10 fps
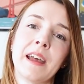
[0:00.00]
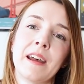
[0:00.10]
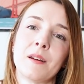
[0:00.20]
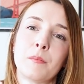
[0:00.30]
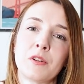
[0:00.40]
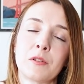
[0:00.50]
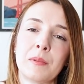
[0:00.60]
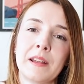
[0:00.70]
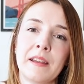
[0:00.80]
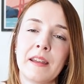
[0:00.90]
yeah,
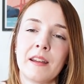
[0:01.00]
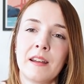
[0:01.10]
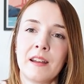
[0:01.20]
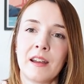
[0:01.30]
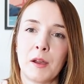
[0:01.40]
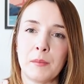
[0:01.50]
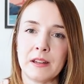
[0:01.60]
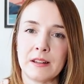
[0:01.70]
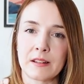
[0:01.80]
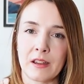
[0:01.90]
possibly a
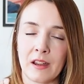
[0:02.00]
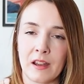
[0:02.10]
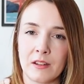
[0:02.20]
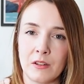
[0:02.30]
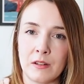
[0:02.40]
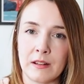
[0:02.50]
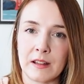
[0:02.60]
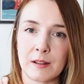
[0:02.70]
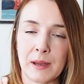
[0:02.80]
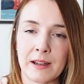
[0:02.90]
midi skirt using
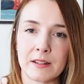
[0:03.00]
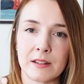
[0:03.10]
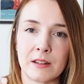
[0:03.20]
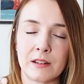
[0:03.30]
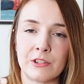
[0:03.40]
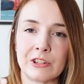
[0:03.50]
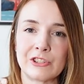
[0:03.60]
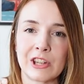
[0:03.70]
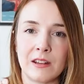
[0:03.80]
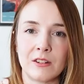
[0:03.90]
this pattern and
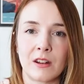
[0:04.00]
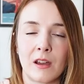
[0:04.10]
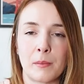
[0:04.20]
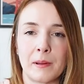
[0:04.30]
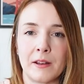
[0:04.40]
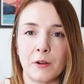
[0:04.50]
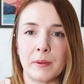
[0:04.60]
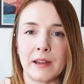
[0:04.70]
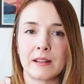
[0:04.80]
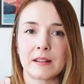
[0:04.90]
just changing it up a little
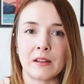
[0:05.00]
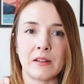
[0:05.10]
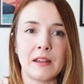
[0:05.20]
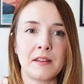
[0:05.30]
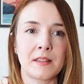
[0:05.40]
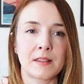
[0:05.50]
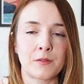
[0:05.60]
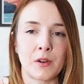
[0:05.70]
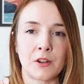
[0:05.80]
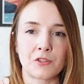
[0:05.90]
bit. So either
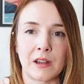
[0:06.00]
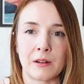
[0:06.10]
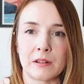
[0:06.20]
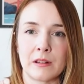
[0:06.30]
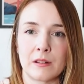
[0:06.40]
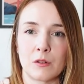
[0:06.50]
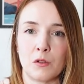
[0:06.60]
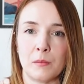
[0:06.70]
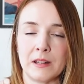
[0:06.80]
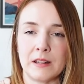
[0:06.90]
sapphire trousers
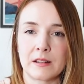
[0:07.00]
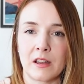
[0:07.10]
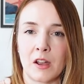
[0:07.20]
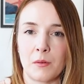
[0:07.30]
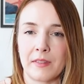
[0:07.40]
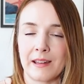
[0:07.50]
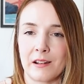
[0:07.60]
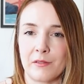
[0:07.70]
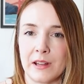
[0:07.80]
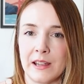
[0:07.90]
or midi skirt with that
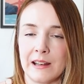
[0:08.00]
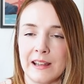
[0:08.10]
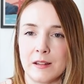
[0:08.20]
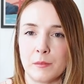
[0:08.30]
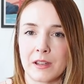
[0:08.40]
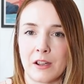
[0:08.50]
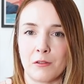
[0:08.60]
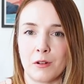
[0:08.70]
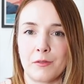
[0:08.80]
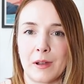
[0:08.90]
lovely Lady
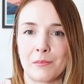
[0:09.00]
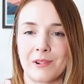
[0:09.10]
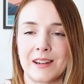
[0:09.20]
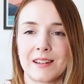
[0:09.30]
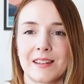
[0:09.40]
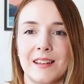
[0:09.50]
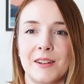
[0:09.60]
McElroy fabric.